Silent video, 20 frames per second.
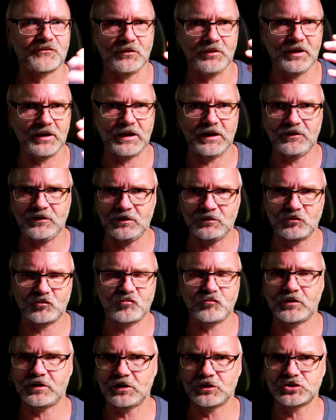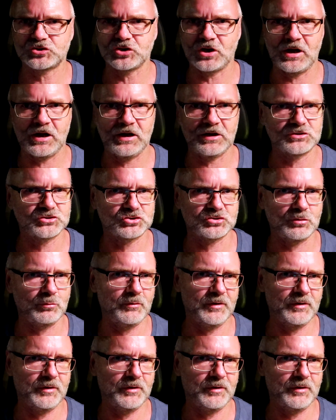so they're getting trickle charged or